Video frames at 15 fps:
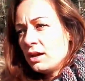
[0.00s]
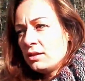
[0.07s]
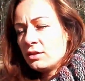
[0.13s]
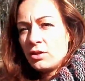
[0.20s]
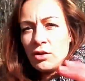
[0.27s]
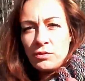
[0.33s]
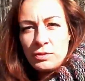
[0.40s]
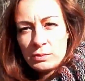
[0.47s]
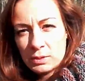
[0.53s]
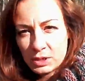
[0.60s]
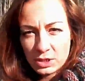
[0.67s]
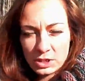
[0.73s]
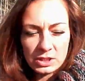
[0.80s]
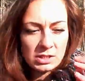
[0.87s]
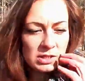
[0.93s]
the coffee
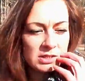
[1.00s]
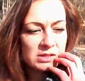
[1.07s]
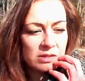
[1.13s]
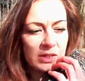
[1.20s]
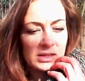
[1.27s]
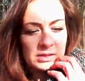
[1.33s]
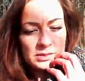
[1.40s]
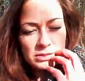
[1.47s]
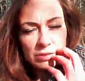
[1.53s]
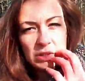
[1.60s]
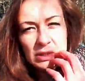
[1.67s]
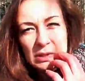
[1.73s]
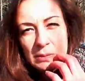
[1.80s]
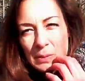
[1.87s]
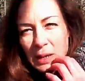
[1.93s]
machine is
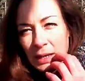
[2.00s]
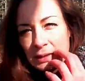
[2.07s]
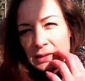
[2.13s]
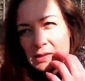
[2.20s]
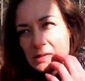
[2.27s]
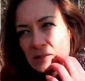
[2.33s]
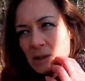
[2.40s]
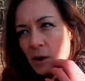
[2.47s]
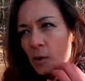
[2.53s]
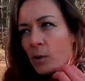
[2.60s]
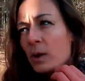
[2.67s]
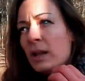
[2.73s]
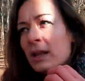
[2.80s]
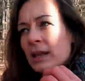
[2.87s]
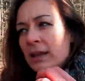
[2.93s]
really bad and
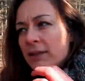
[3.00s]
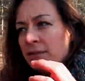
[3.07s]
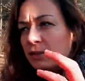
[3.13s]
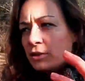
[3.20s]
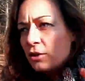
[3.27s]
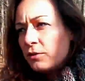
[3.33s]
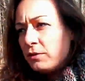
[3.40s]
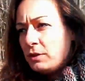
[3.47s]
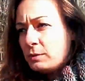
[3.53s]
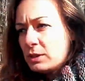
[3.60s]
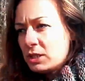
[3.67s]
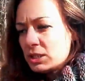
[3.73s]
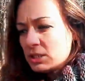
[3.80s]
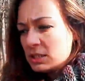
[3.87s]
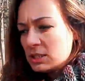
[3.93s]
slow. If the coffee
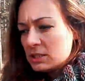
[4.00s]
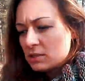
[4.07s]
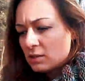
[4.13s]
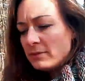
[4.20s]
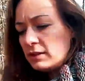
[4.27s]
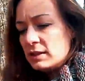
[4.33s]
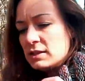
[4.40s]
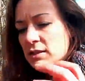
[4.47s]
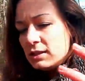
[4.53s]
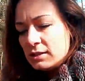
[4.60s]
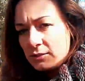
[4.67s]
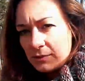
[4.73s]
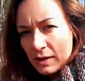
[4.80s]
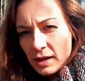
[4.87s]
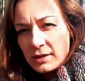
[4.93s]
machine is not, it's
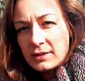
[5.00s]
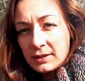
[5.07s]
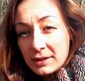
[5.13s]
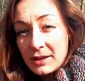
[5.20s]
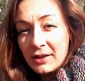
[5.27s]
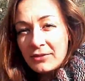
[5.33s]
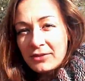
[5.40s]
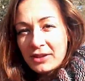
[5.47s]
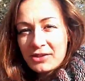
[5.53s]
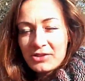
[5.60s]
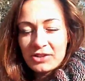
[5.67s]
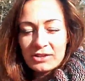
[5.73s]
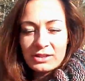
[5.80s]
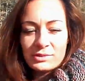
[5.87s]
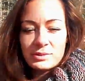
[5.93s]
fast enough
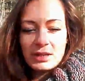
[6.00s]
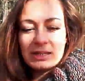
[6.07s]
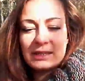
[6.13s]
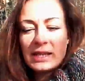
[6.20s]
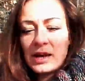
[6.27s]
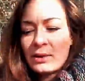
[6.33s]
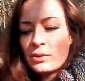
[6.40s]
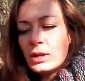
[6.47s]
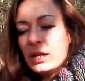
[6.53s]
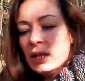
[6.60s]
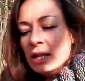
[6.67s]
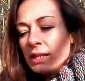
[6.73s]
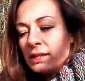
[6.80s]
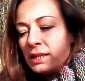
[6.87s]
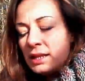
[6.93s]
actually right now,
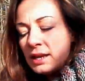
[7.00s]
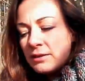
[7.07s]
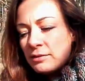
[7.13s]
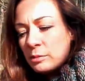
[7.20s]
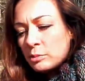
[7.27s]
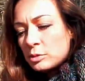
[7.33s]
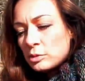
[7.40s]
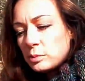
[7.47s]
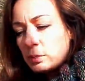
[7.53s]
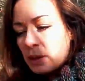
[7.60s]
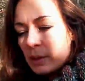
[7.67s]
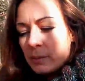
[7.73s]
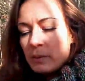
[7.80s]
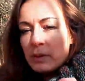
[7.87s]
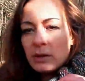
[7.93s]
they have a
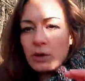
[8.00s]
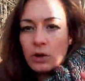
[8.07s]
problem with